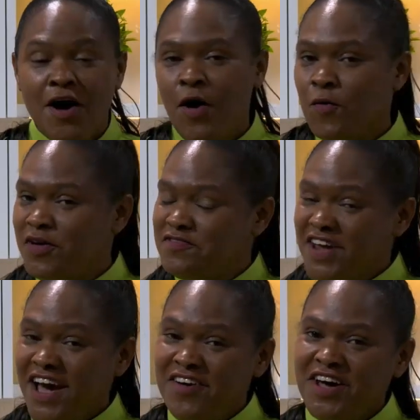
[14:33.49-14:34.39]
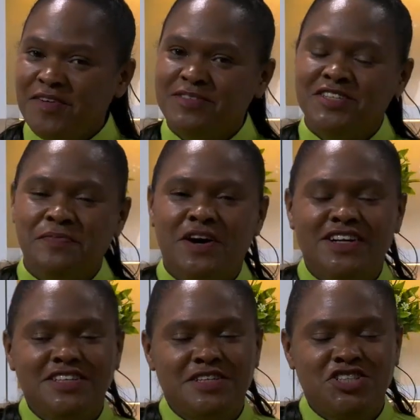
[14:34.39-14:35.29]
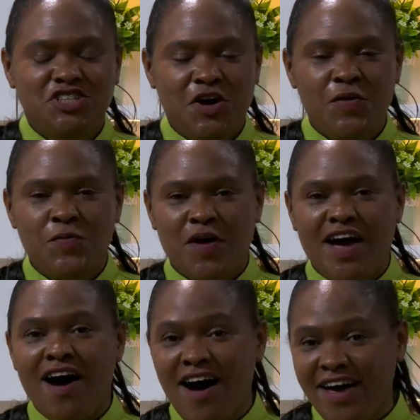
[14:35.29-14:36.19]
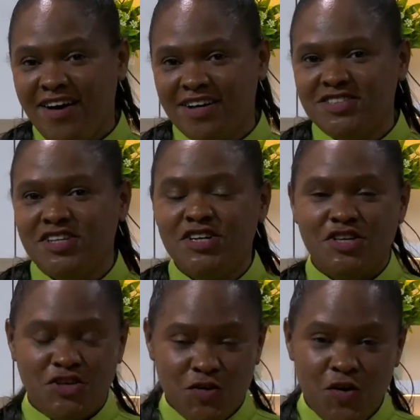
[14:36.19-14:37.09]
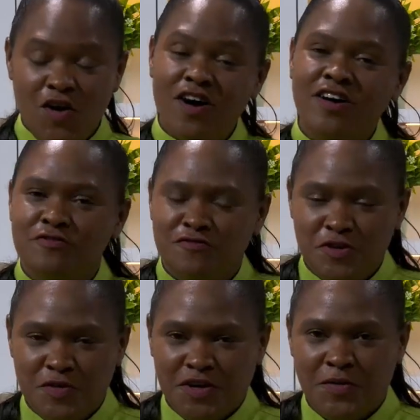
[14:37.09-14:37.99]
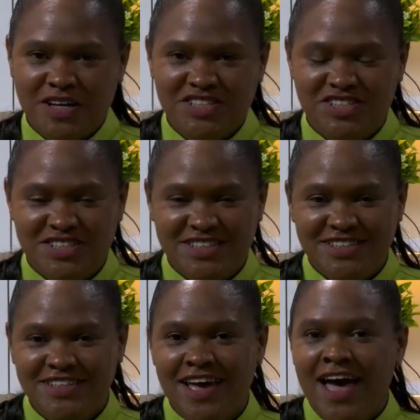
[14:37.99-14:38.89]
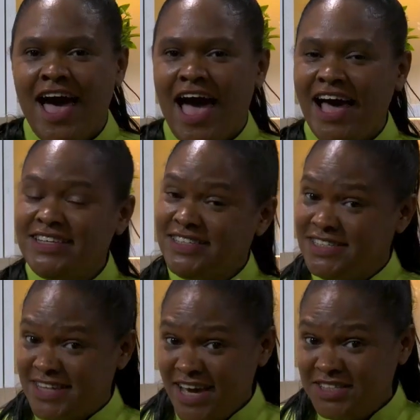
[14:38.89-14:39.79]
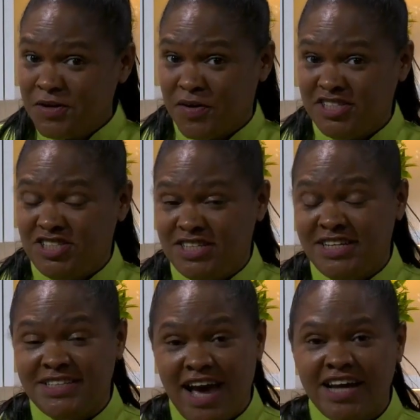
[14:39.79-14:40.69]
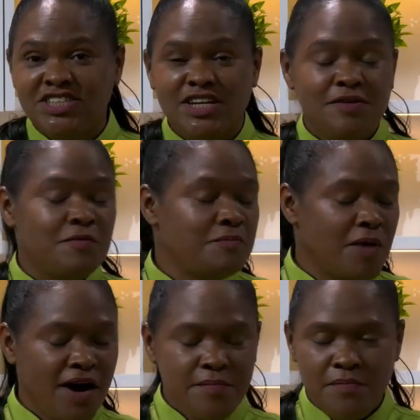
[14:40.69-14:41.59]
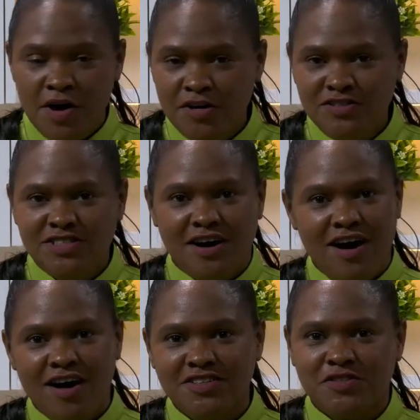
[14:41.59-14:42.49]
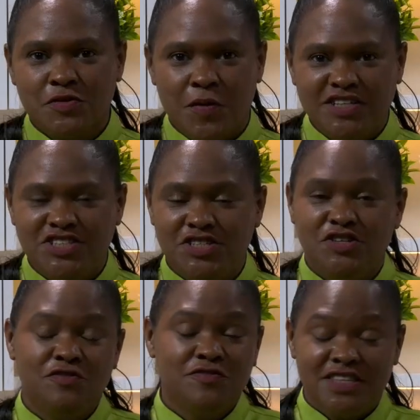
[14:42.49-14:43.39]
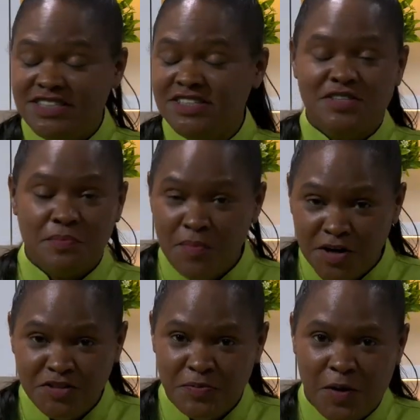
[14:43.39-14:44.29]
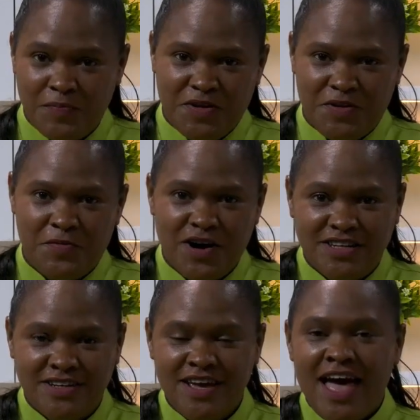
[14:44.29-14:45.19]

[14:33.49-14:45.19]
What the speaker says: We've now come to the part in the show where I answer your viewer question. And today's question is actually my most asked question, this popular one.